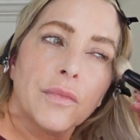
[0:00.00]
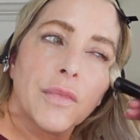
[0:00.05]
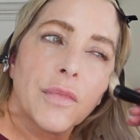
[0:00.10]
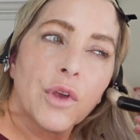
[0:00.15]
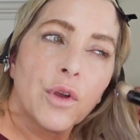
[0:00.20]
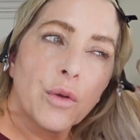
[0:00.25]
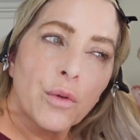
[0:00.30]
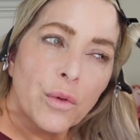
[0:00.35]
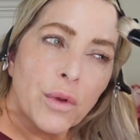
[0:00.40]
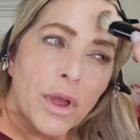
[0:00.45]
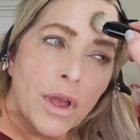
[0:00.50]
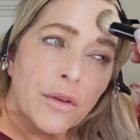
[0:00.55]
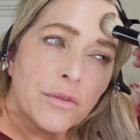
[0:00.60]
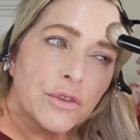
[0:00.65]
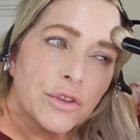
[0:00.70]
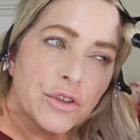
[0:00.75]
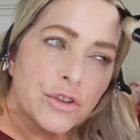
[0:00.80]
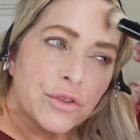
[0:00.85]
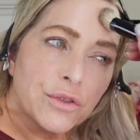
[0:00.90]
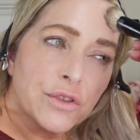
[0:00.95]
I think we'll have
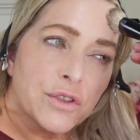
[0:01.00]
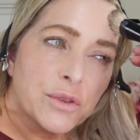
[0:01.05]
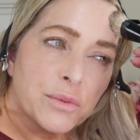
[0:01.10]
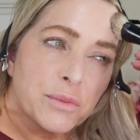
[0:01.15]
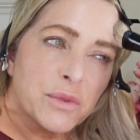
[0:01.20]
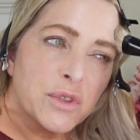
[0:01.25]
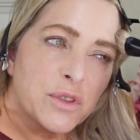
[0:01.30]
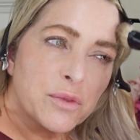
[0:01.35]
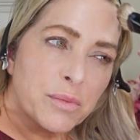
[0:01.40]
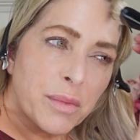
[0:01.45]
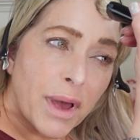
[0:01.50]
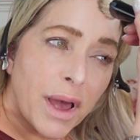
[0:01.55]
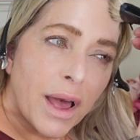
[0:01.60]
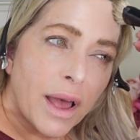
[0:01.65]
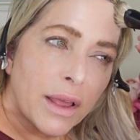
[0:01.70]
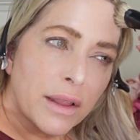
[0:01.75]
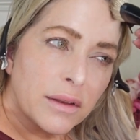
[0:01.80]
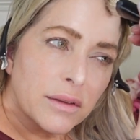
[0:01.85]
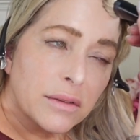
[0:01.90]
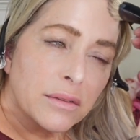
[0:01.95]
to do some
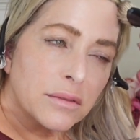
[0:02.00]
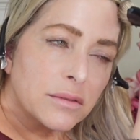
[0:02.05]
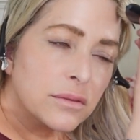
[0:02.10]
spot